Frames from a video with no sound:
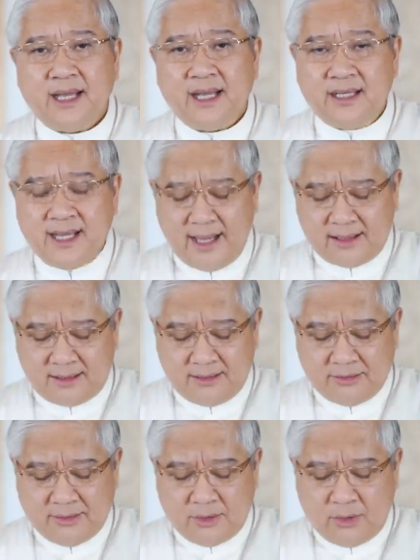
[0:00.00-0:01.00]
And yet,
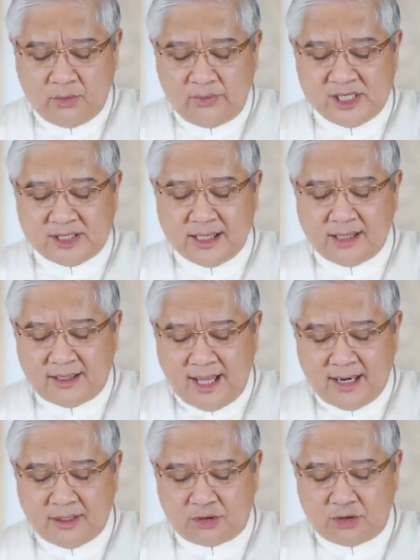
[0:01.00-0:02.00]
we still
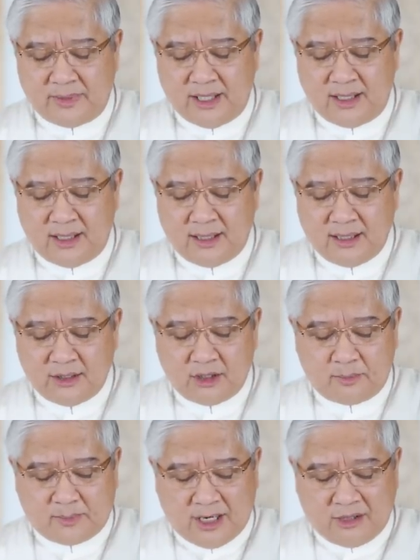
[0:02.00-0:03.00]
dare to be
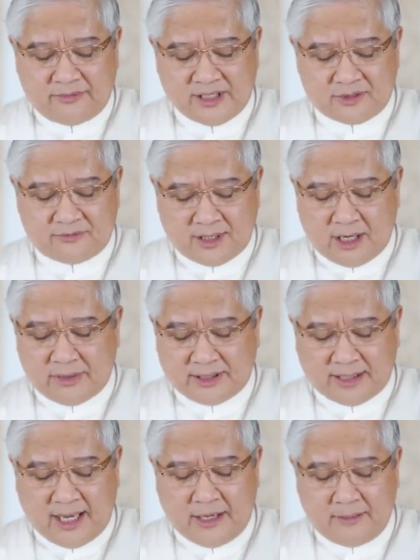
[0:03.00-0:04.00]
the prophets for our
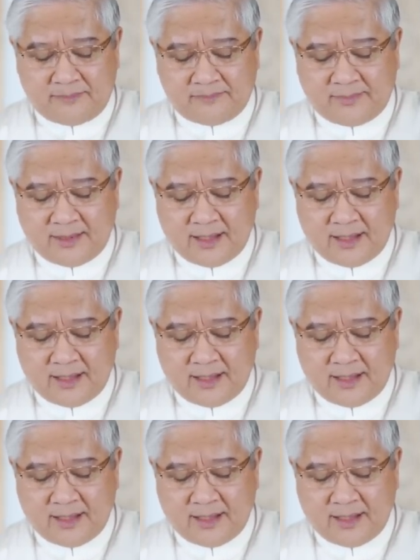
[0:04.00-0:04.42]
time,